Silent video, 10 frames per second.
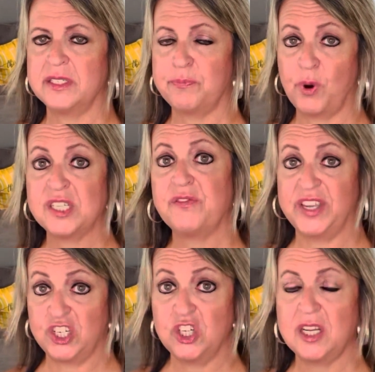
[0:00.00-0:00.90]

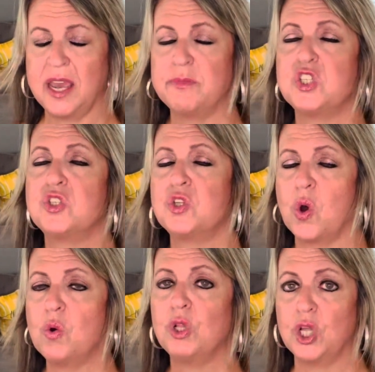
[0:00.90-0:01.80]
preservation time
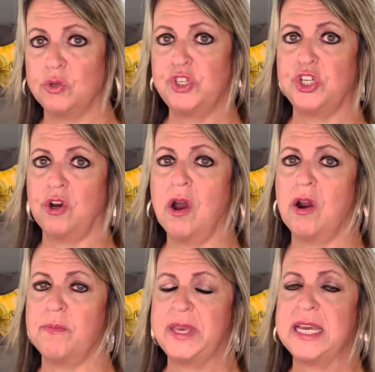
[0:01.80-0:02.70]
so close to your
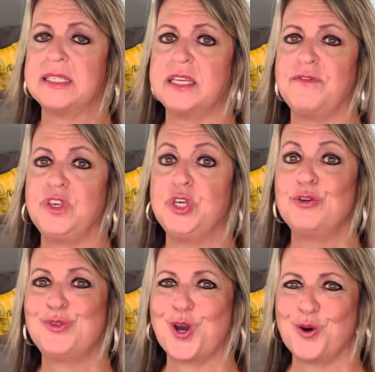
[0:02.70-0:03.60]
heart, because if you
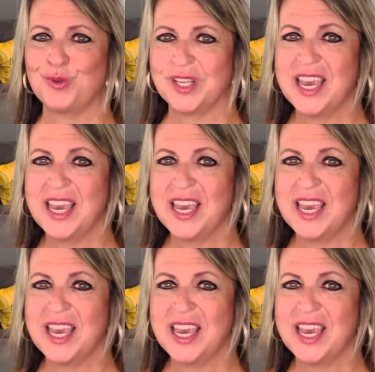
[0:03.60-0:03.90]
don't